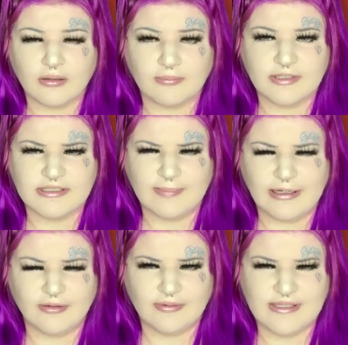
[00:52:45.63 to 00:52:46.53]
Because
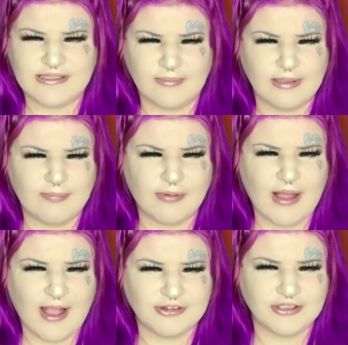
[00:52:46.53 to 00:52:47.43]
apparently some people
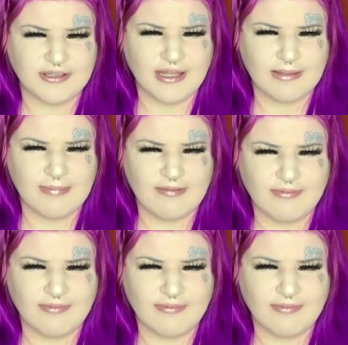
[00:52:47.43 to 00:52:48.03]
actually like my